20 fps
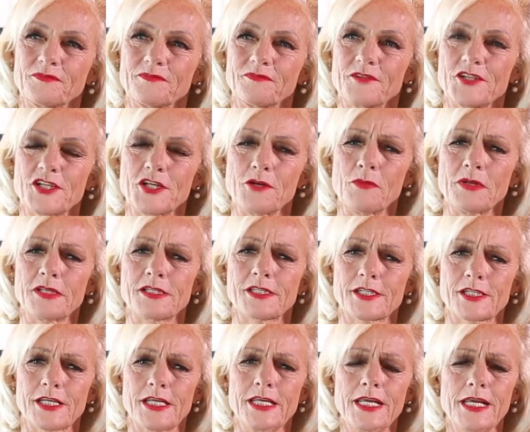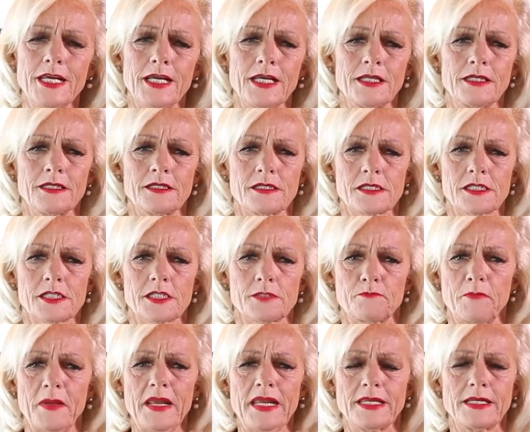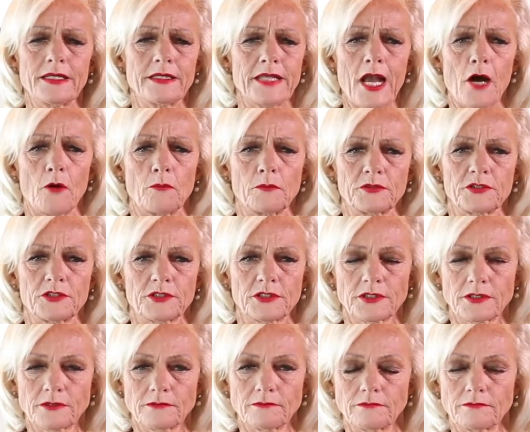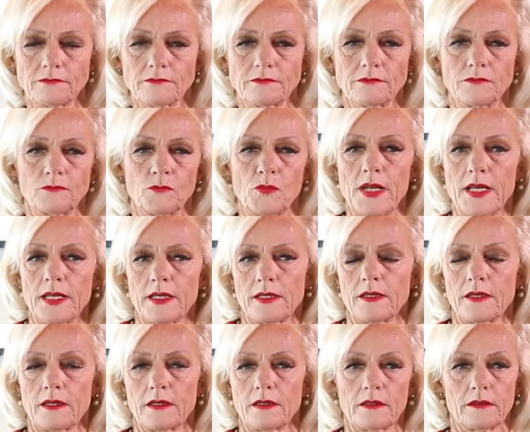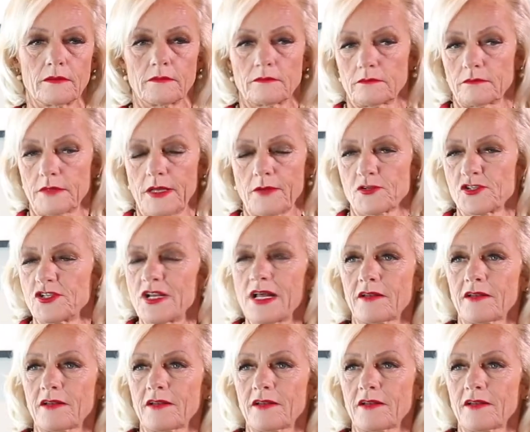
She went skiing in Spain in the Alps when that was not